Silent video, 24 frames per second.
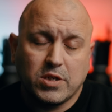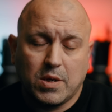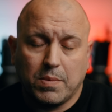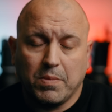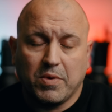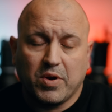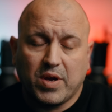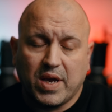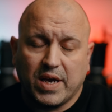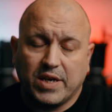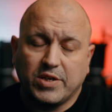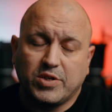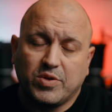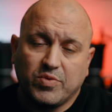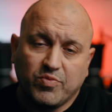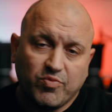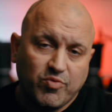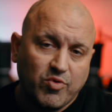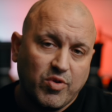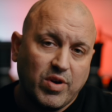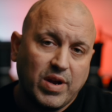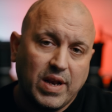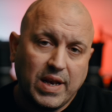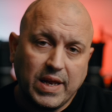communication
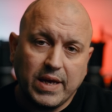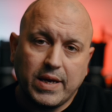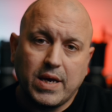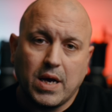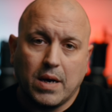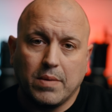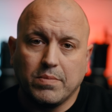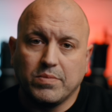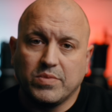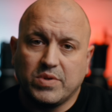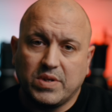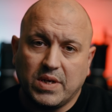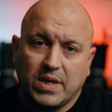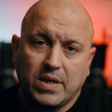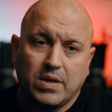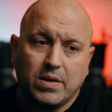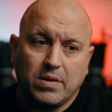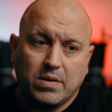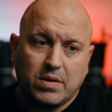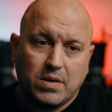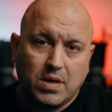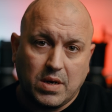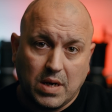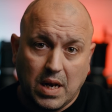really comes
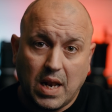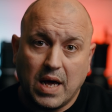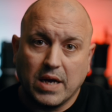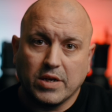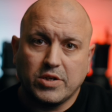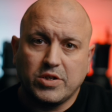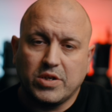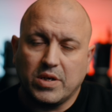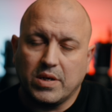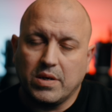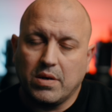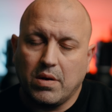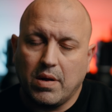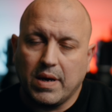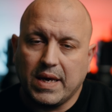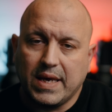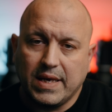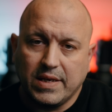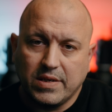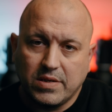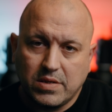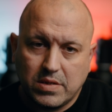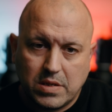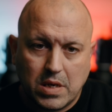in clutch and like
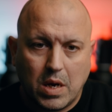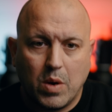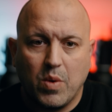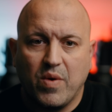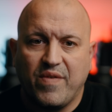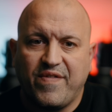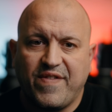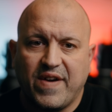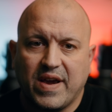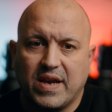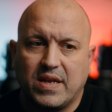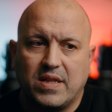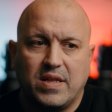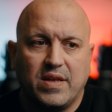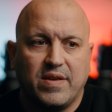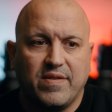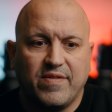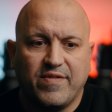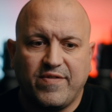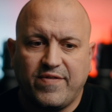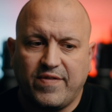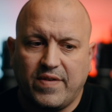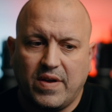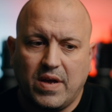is so
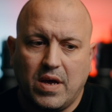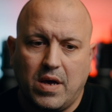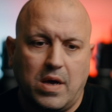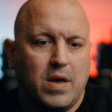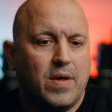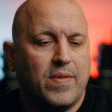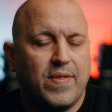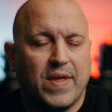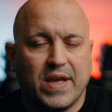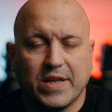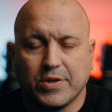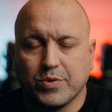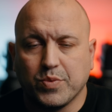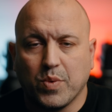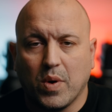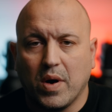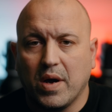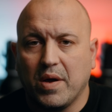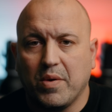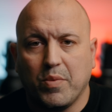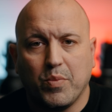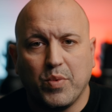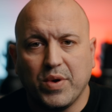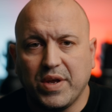effective. That's
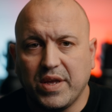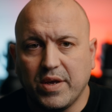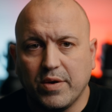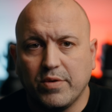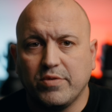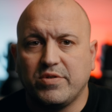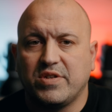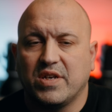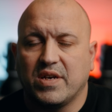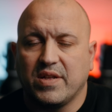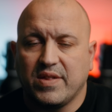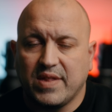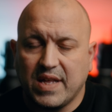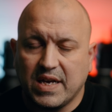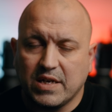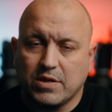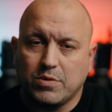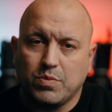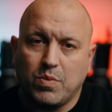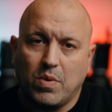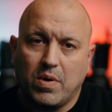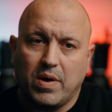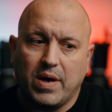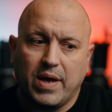why we use it, and
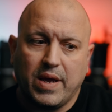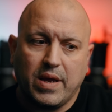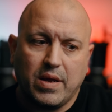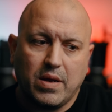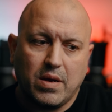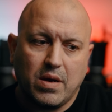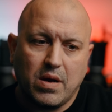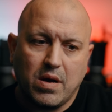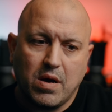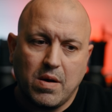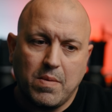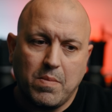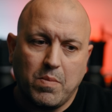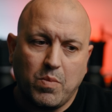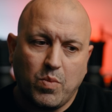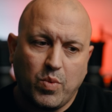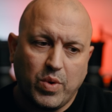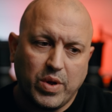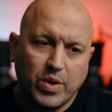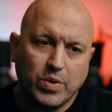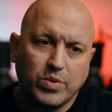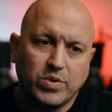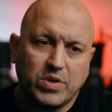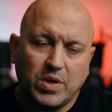that's why
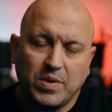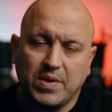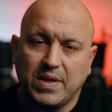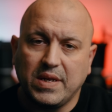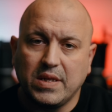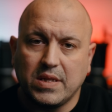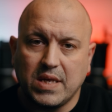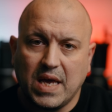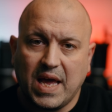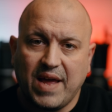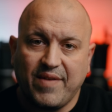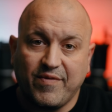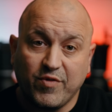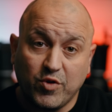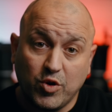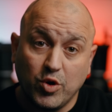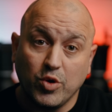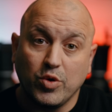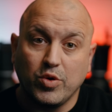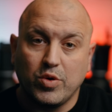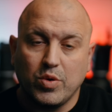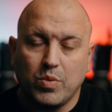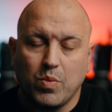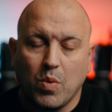we also need to have
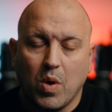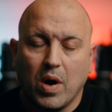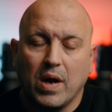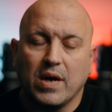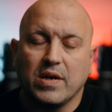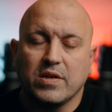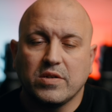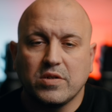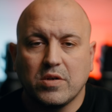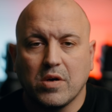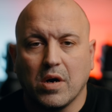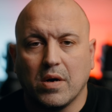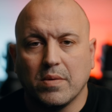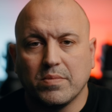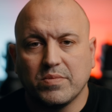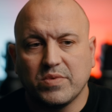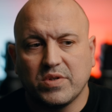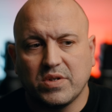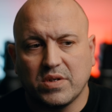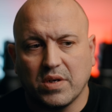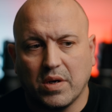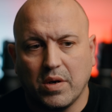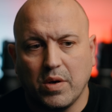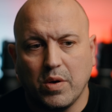good wireless comms.
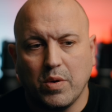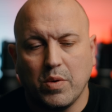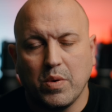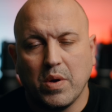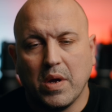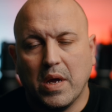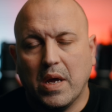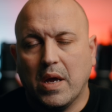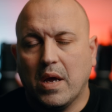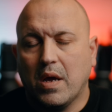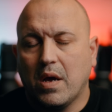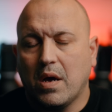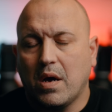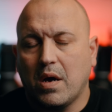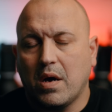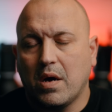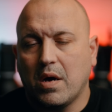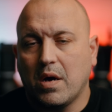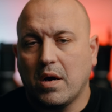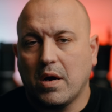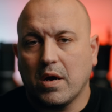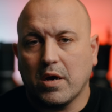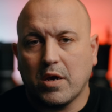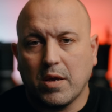So
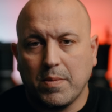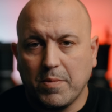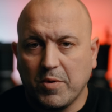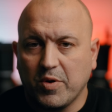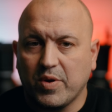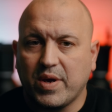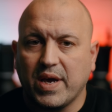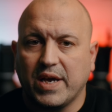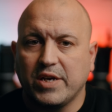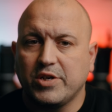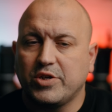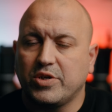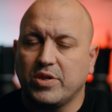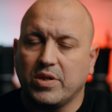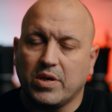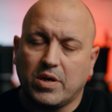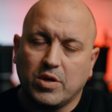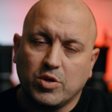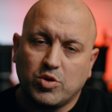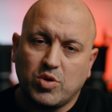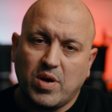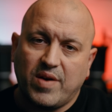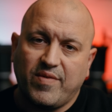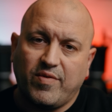communication that
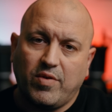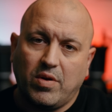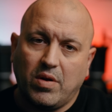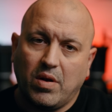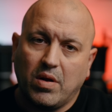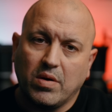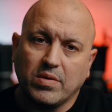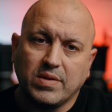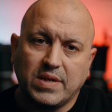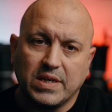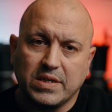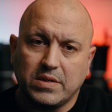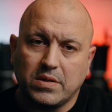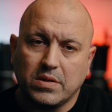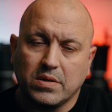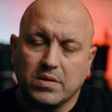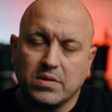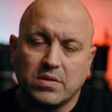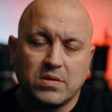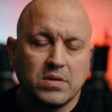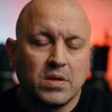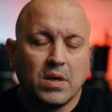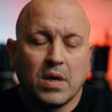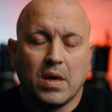can travel a long
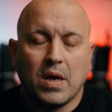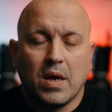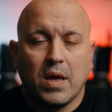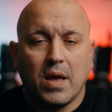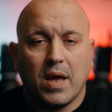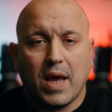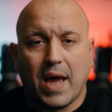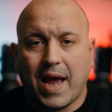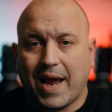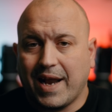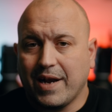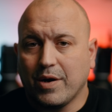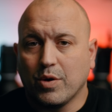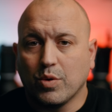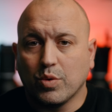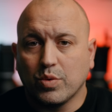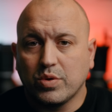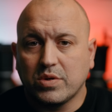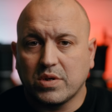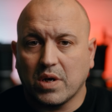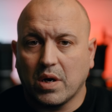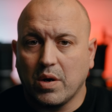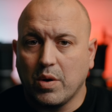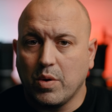distance, and
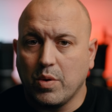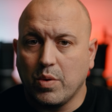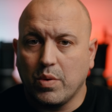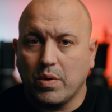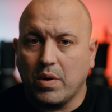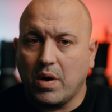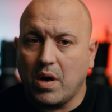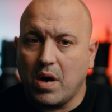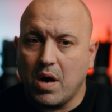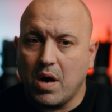also